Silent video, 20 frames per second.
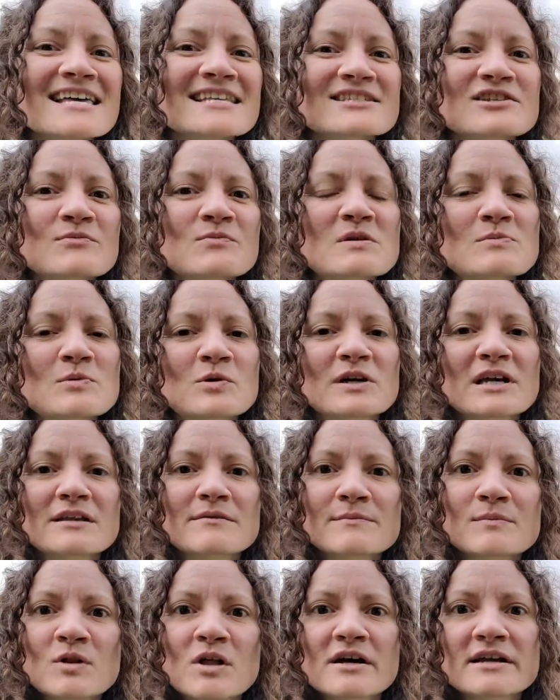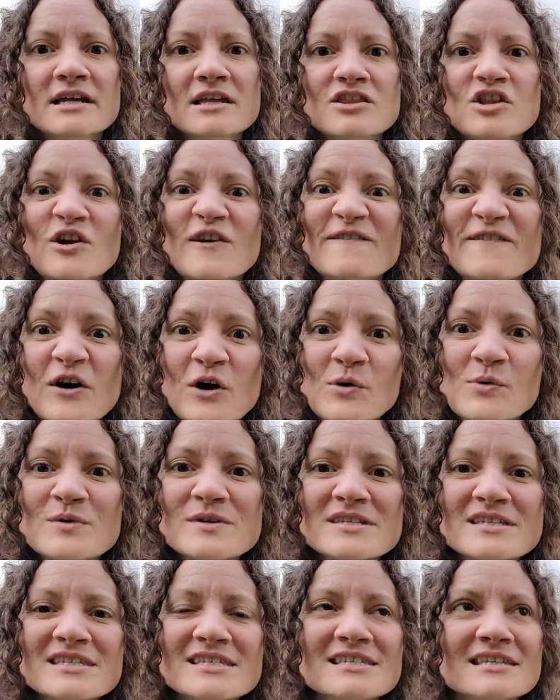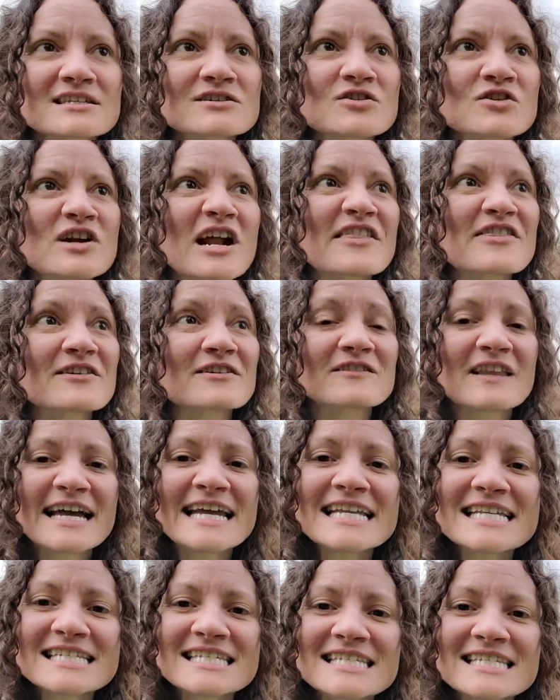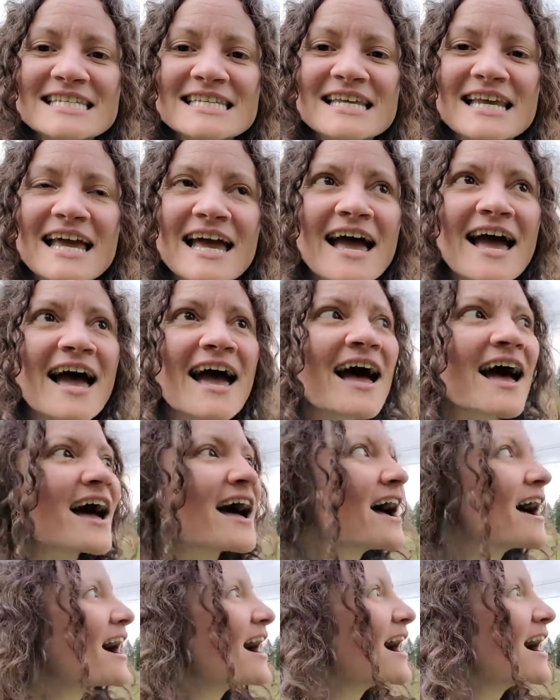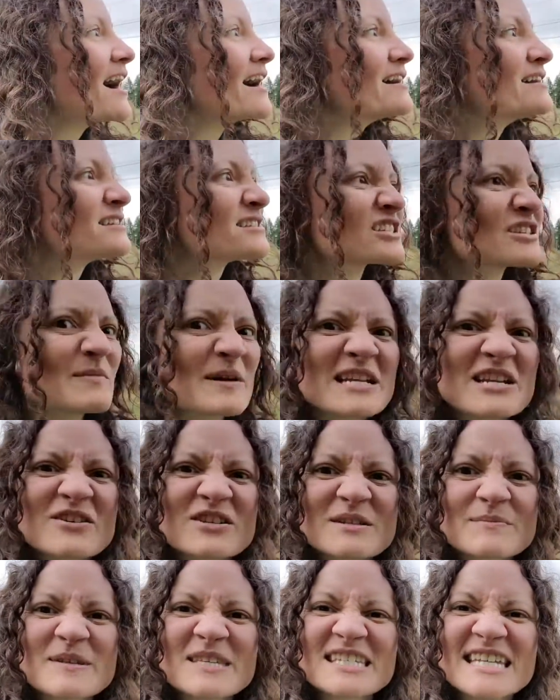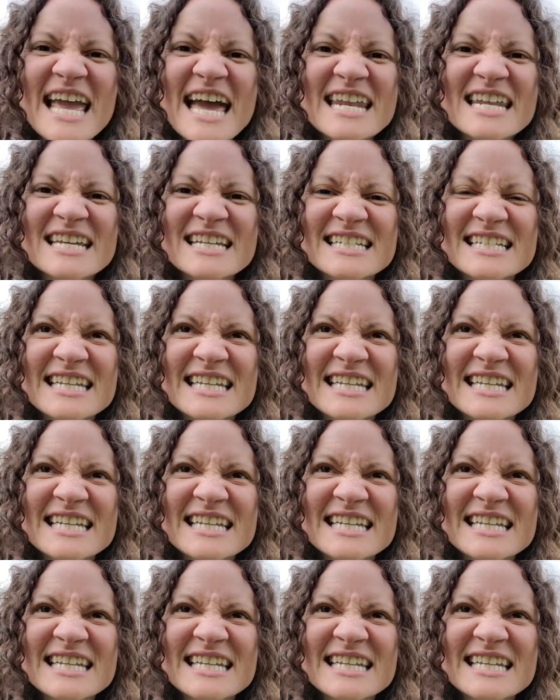So people can plug in their phones and turn on their lights. So you might hear some static,